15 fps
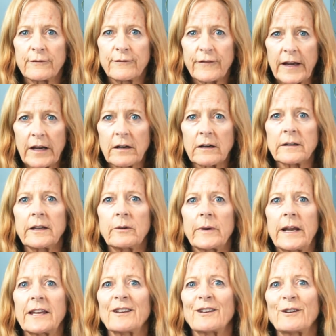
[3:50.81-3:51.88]
fairly
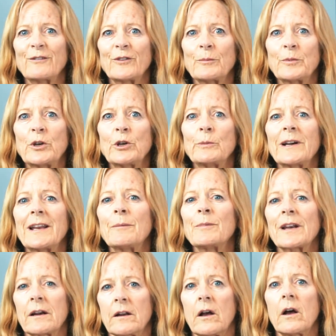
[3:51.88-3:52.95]
regular for puberty,
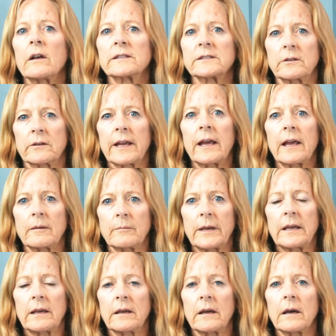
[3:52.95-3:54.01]
but it also can
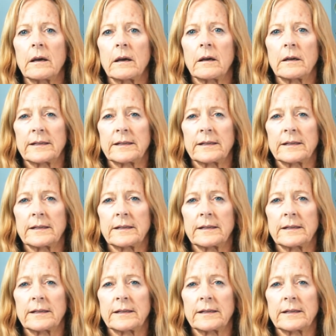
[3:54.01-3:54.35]
be uh,